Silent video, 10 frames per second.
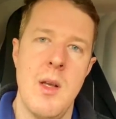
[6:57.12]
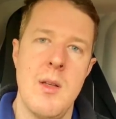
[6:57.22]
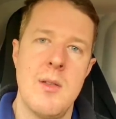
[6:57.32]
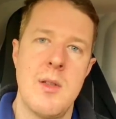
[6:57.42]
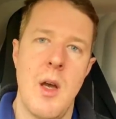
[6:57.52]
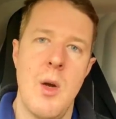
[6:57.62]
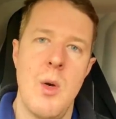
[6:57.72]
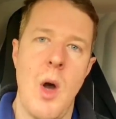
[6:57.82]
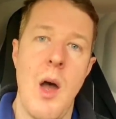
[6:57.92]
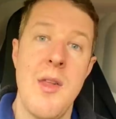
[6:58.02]

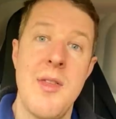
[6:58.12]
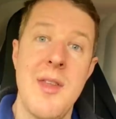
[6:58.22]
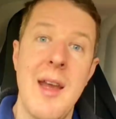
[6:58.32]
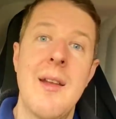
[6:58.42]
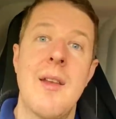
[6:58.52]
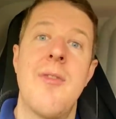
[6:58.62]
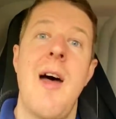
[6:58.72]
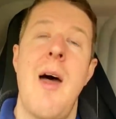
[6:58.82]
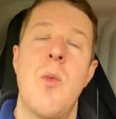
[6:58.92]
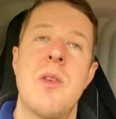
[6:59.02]
So I think the
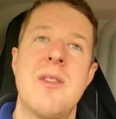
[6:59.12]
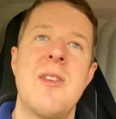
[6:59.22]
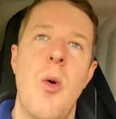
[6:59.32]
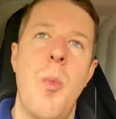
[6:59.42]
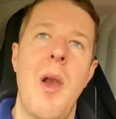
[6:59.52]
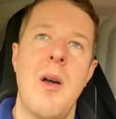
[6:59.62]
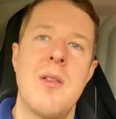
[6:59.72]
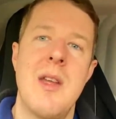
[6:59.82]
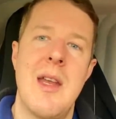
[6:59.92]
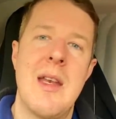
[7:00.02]
fan was still
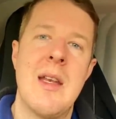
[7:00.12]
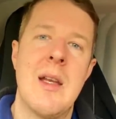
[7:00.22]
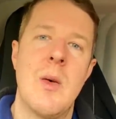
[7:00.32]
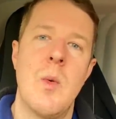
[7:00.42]
plugged in